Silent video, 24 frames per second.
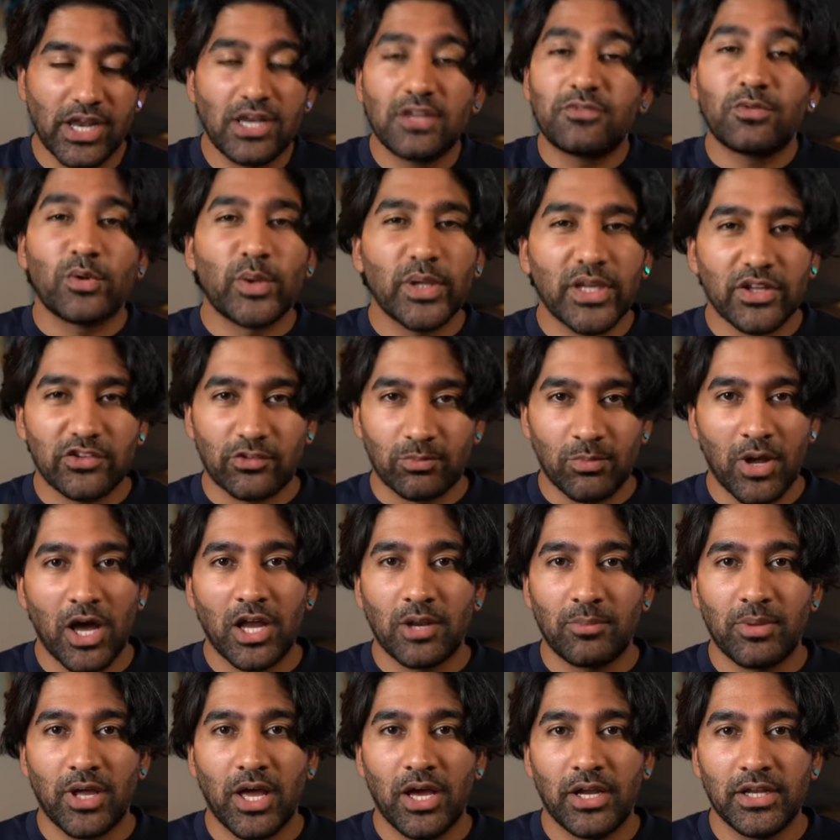And if you want to get
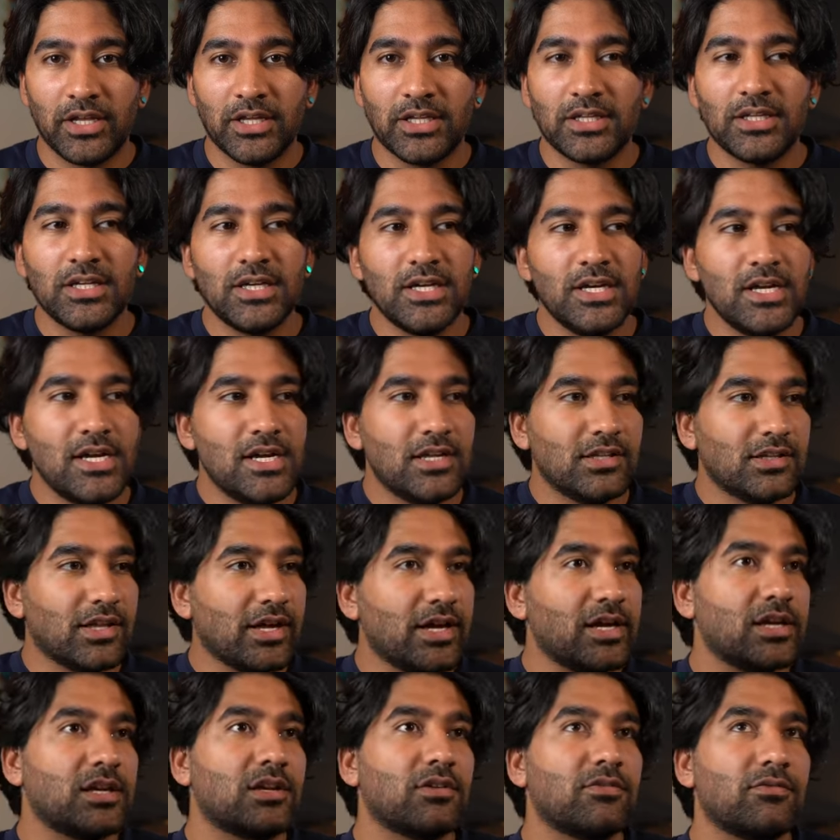smart about it,
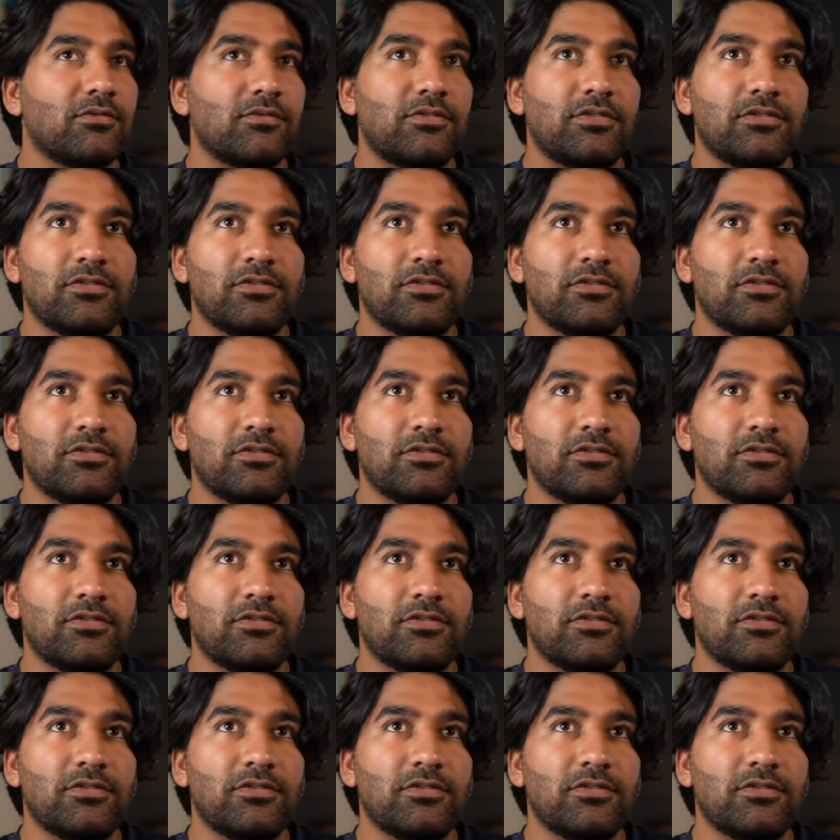like